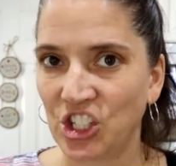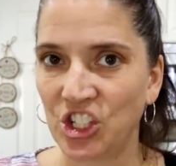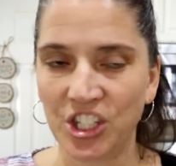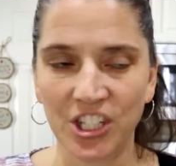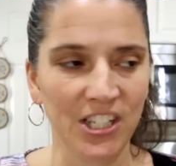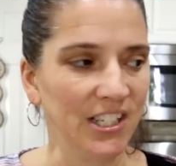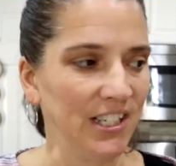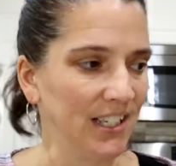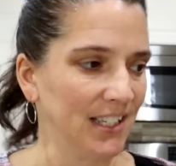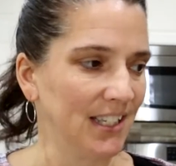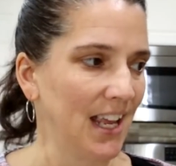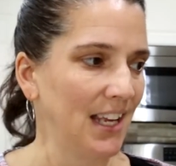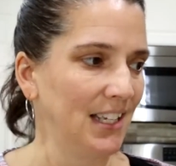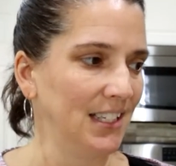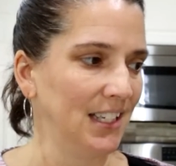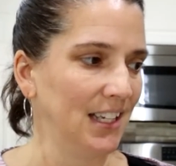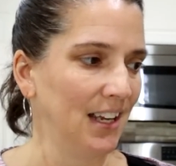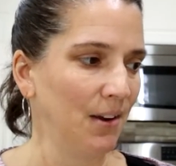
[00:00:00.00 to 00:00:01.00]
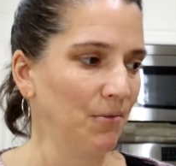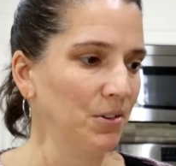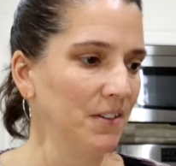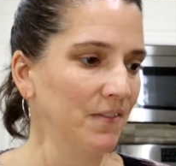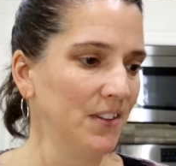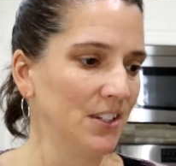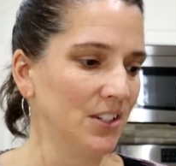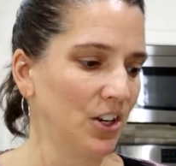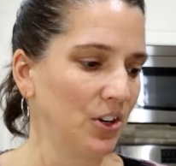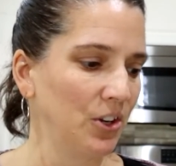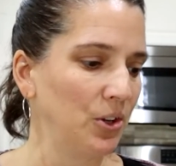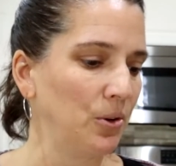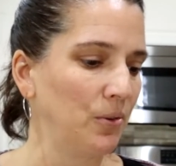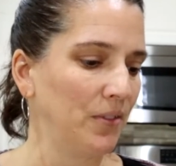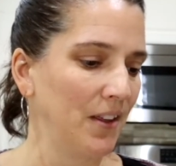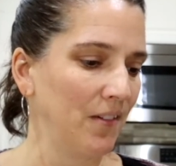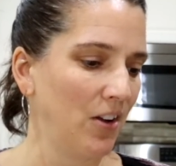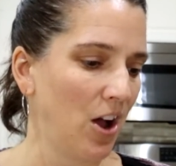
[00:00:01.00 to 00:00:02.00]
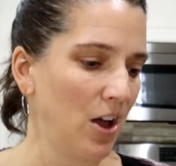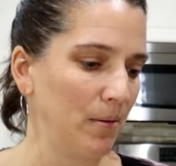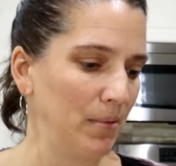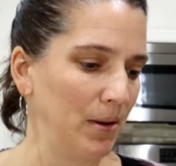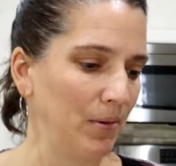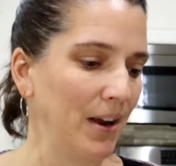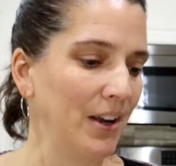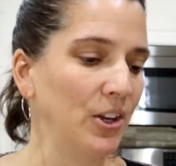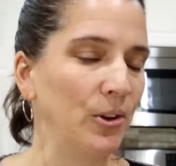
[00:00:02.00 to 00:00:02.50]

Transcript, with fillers: Genius idea. I wonder if these are new. They've got to be, right?